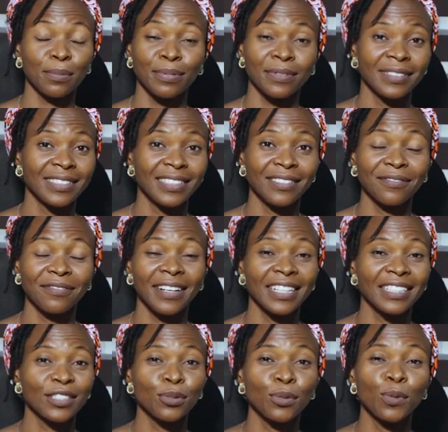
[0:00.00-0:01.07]
happened. In
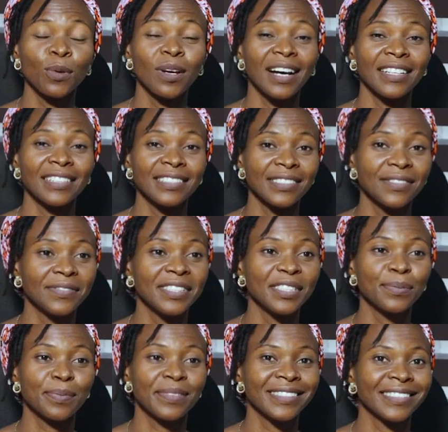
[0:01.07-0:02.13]
fact, it will look as if
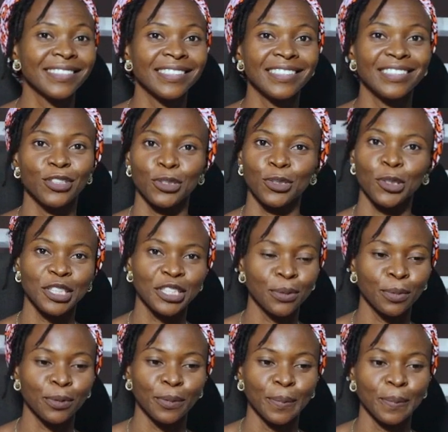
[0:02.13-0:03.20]
this person is
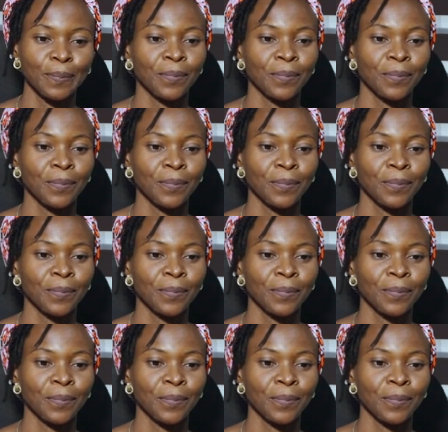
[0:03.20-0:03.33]
untouchable.